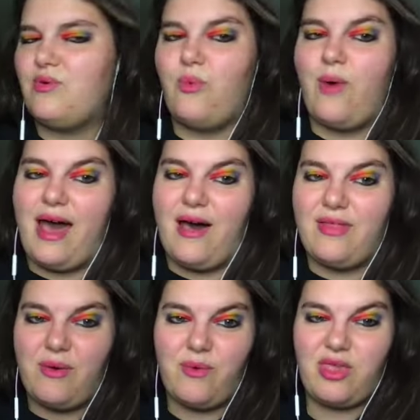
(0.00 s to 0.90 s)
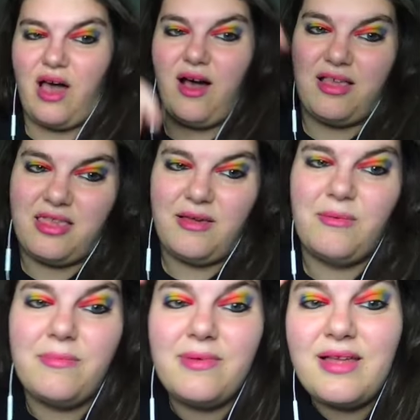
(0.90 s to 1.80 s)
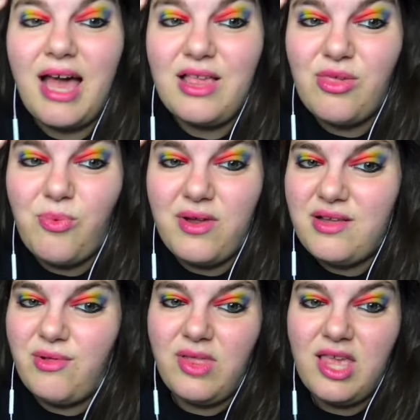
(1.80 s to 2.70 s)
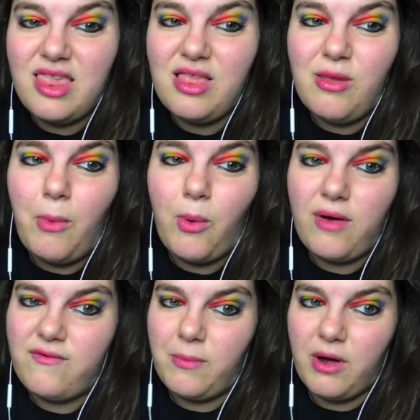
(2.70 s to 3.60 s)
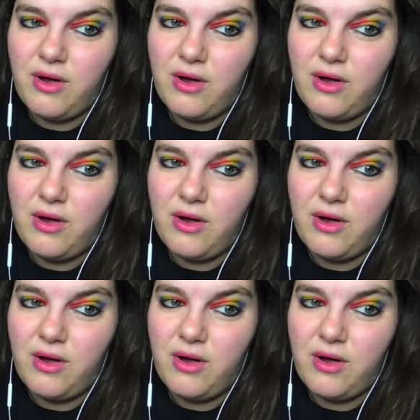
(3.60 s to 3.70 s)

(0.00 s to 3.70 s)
Wow, that was awesome. I just want to listen to more from her